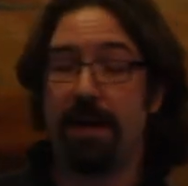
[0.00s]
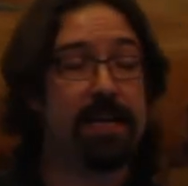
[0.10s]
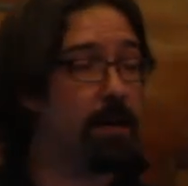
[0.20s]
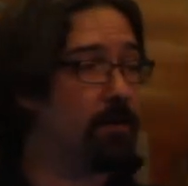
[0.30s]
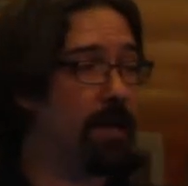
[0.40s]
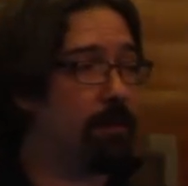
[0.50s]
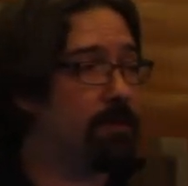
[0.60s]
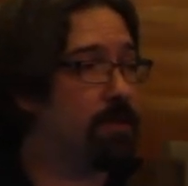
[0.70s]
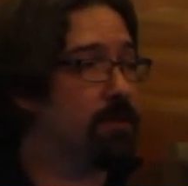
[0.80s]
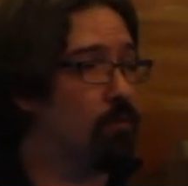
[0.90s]
are many other
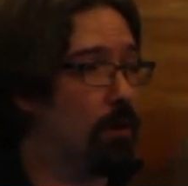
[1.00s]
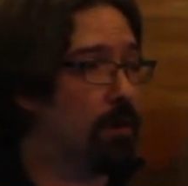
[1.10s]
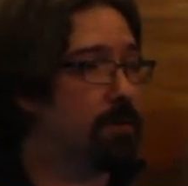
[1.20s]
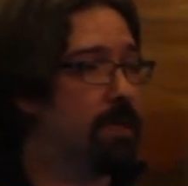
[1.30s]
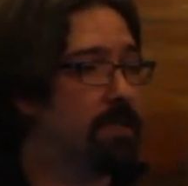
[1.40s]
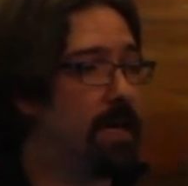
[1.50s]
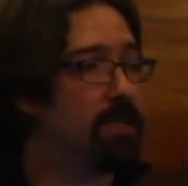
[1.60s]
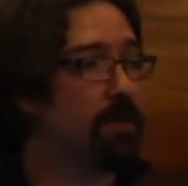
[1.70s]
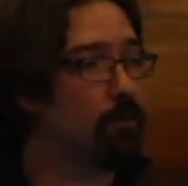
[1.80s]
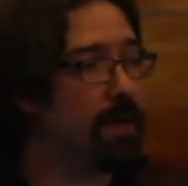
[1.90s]
languages in the works, and it's
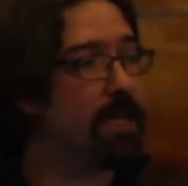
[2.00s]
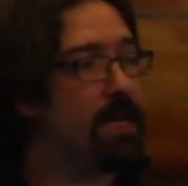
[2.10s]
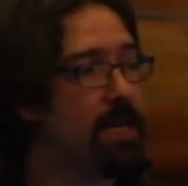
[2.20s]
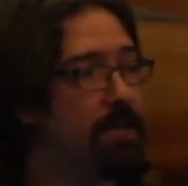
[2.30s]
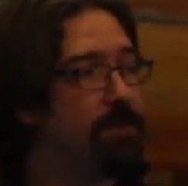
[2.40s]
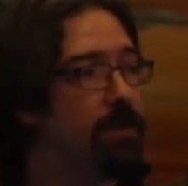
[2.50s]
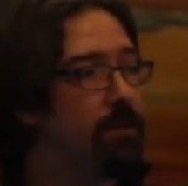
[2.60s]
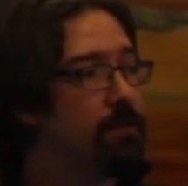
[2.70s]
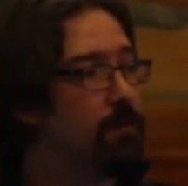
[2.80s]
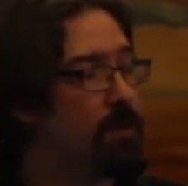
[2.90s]
actually really
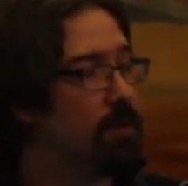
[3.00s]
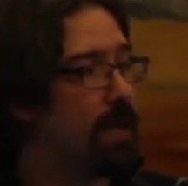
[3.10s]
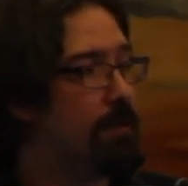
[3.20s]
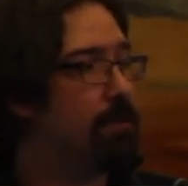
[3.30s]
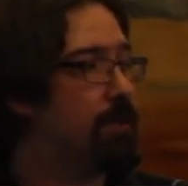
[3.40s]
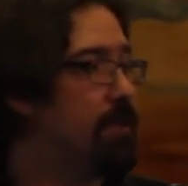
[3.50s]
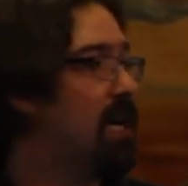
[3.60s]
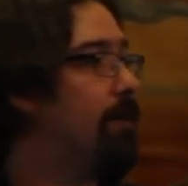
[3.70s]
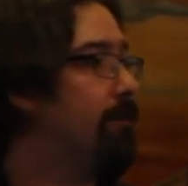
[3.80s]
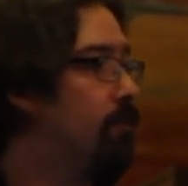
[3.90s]
easy to build languages on
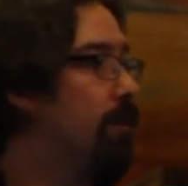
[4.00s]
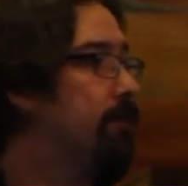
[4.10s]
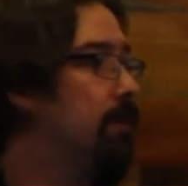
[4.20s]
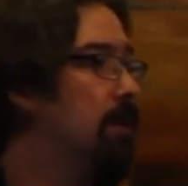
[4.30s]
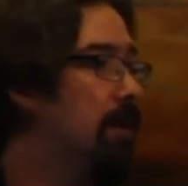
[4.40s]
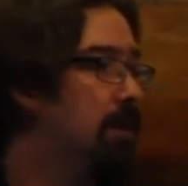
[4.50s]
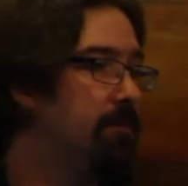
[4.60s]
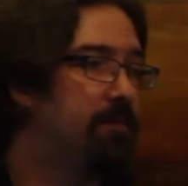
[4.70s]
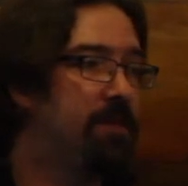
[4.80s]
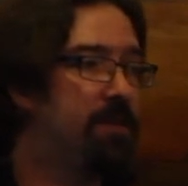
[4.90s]
top of Truffle.
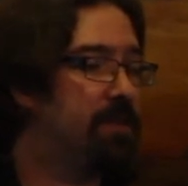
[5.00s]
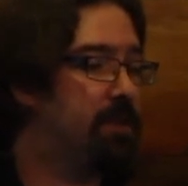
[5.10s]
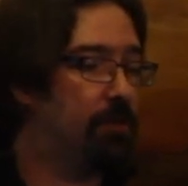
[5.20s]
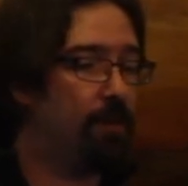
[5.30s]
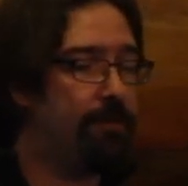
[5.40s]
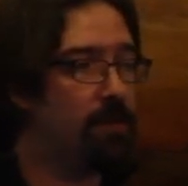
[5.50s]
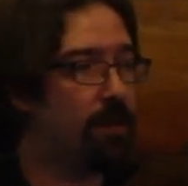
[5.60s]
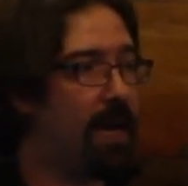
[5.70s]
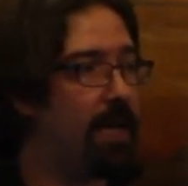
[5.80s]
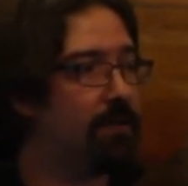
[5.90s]
Um, just the
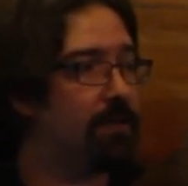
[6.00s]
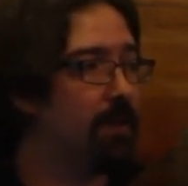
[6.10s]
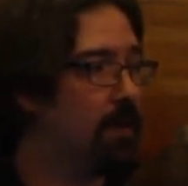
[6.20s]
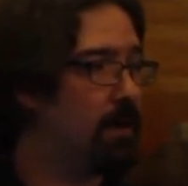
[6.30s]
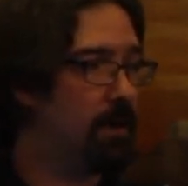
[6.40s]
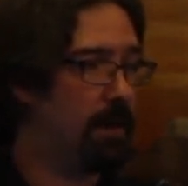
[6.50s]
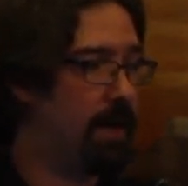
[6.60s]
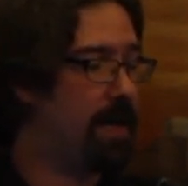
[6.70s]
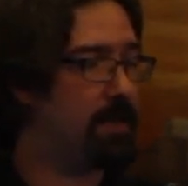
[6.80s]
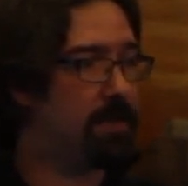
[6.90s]
trivial case,
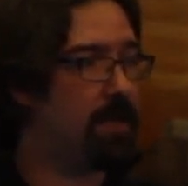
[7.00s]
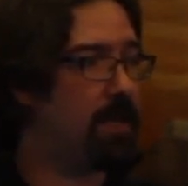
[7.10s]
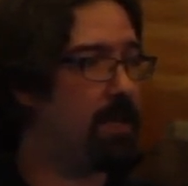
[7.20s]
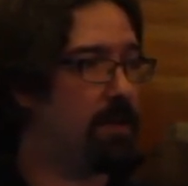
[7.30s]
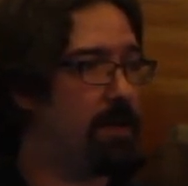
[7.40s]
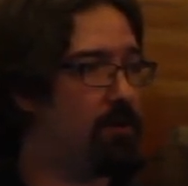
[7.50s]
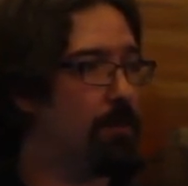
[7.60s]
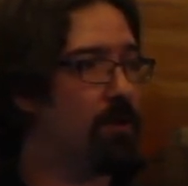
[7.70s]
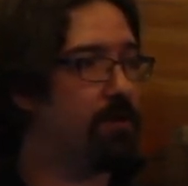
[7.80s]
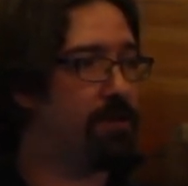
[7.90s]
an AST or an
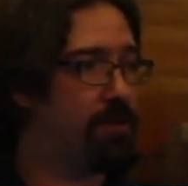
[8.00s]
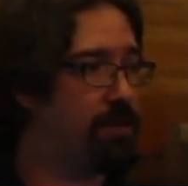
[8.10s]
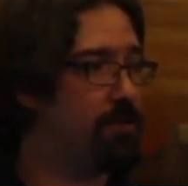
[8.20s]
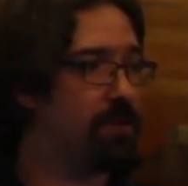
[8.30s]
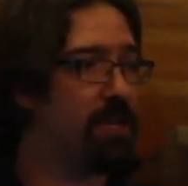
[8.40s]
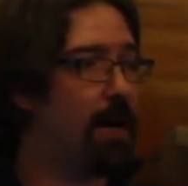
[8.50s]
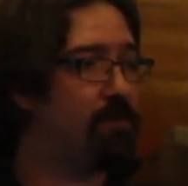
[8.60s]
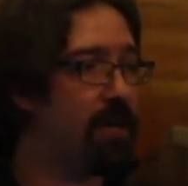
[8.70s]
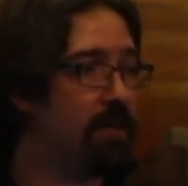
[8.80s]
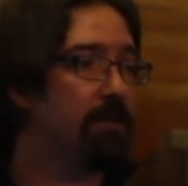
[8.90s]
interpreter that just uses
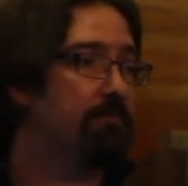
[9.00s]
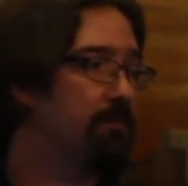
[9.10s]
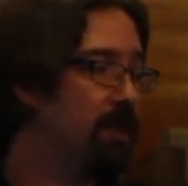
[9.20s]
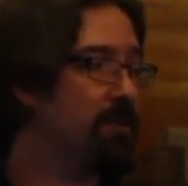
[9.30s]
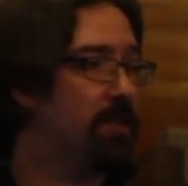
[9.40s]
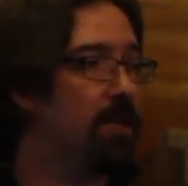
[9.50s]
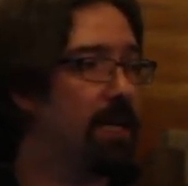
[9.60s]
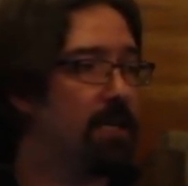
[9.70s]
object, it'll still